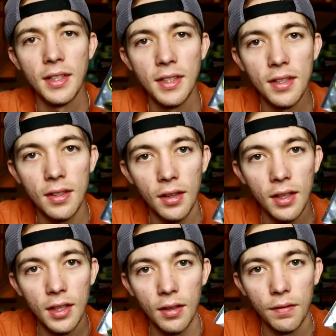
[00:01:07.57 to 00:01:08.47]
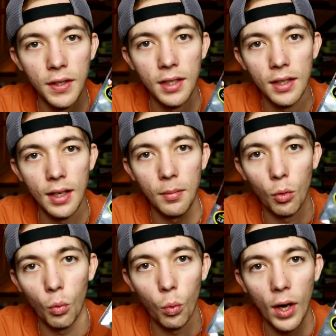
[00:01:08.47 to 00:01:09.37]
This is the V N
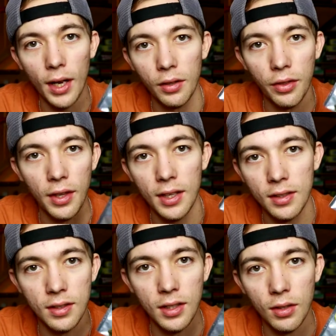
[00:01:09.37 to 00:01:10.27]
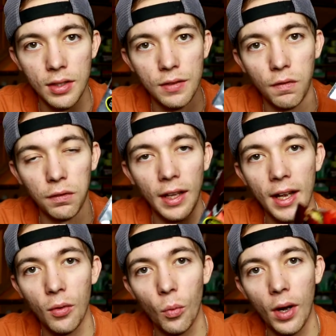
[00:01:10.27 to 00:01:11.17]
M Wild Fang Series
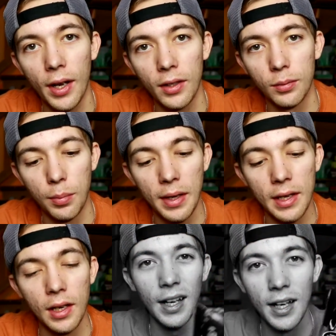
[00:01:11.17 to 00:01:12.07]
Flat Wild Bait.